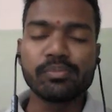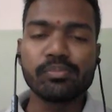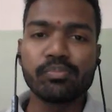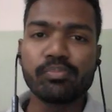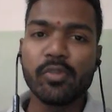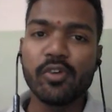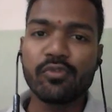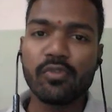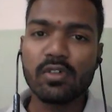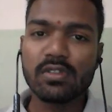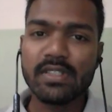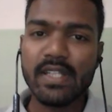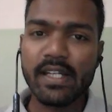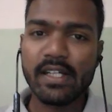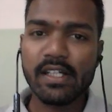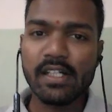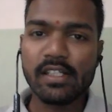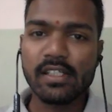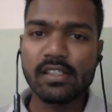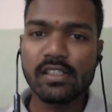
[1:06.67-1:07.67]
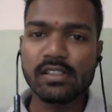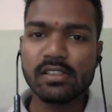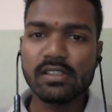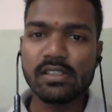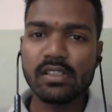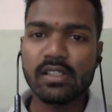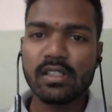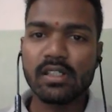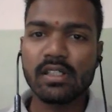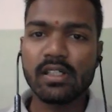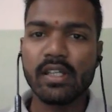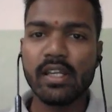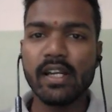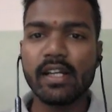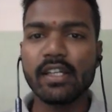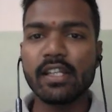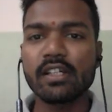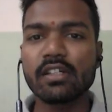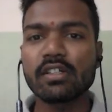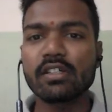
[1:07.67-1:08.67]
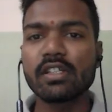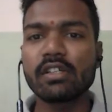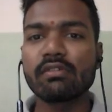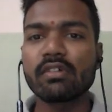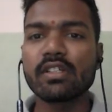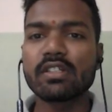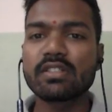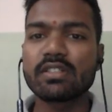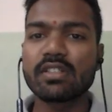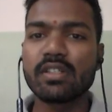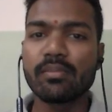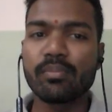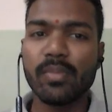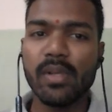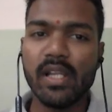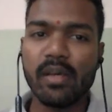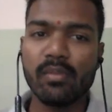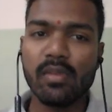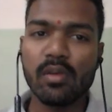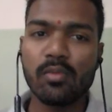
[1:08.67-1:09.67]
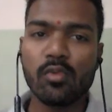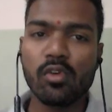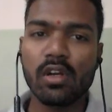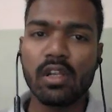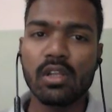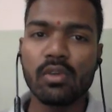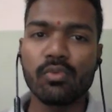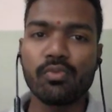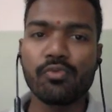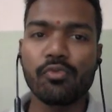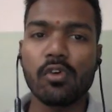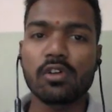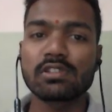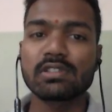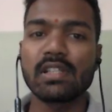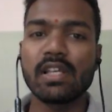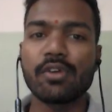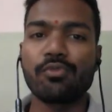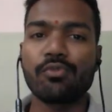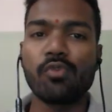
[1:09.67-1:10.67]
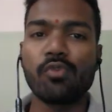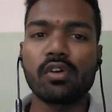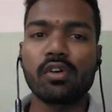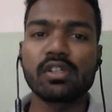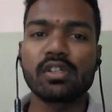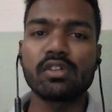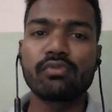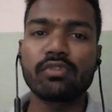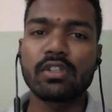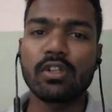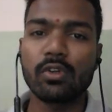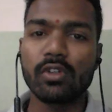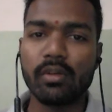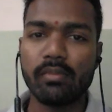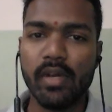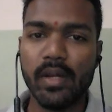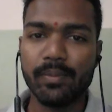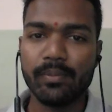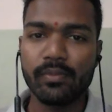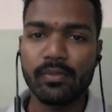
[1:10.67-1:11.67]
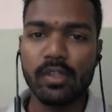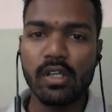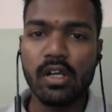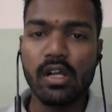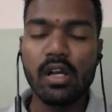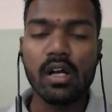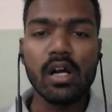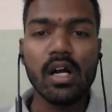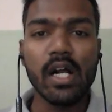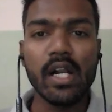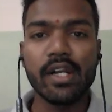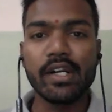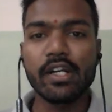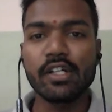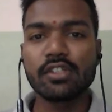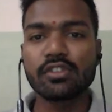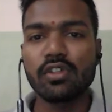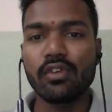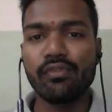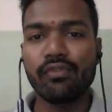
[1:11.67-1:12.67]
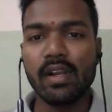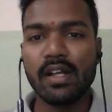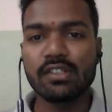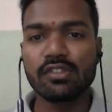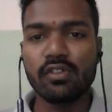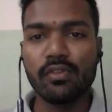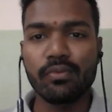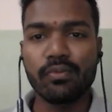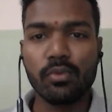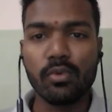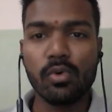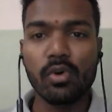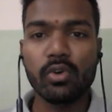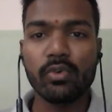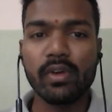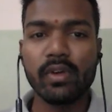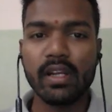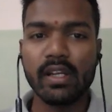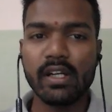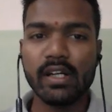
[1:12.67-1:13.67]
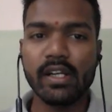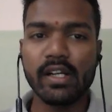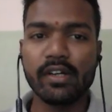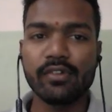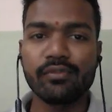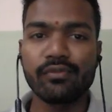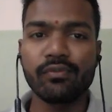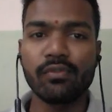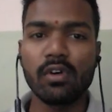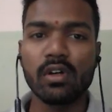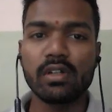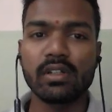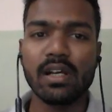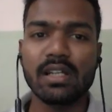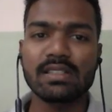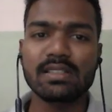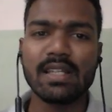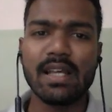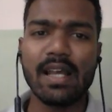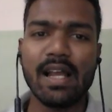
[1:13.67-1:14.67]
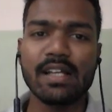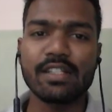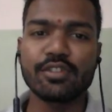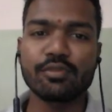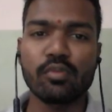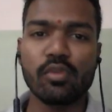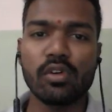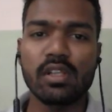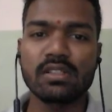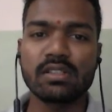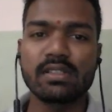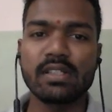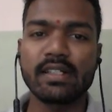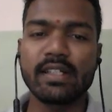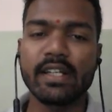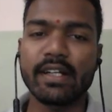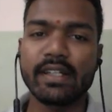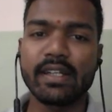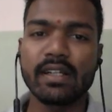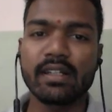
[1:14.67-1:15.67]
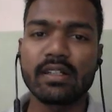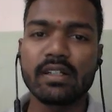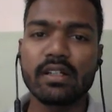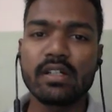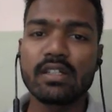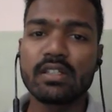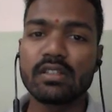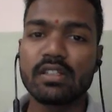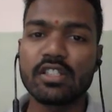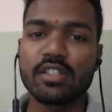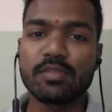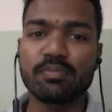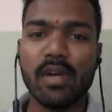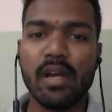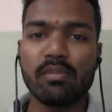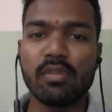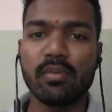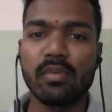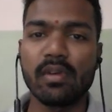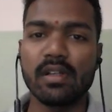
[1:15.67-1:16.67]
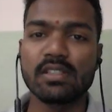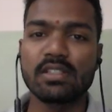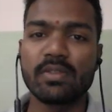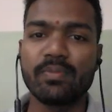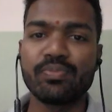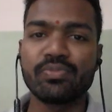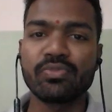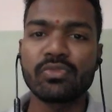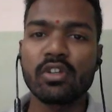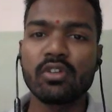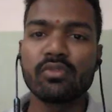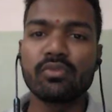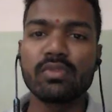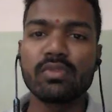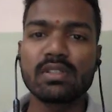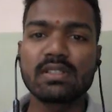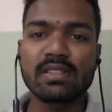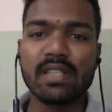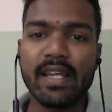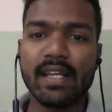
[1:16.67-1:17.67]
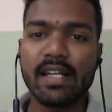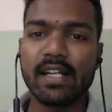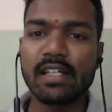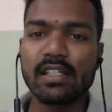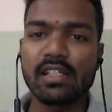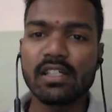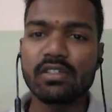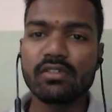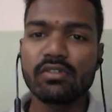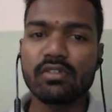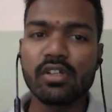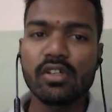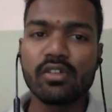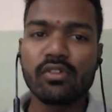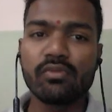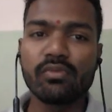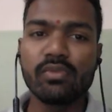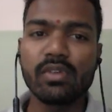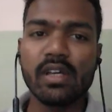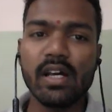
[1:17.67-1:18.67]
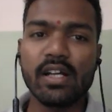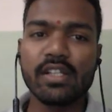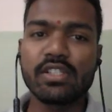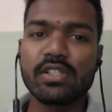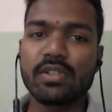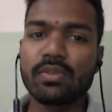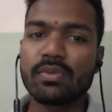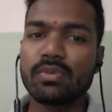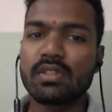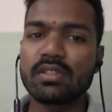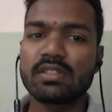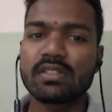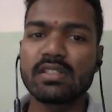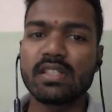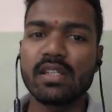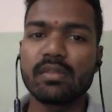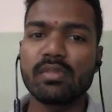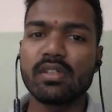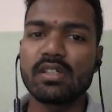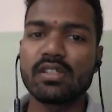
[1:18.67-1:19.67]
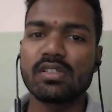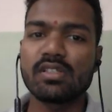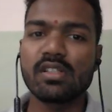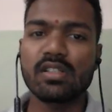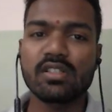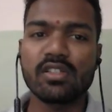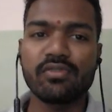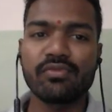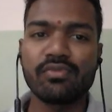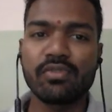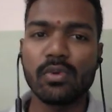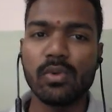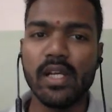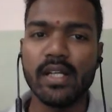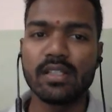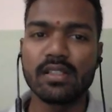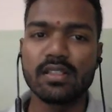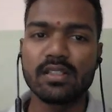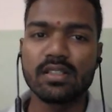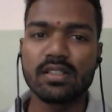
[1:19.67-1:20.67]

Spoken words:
Before Scikit-learn, creating even a simple ML model was like walking without a map. Hundreds of lines of code were needed for tasks as small as detecting the spam emails. With Scikit-learn, we achieve the same in just a few lines.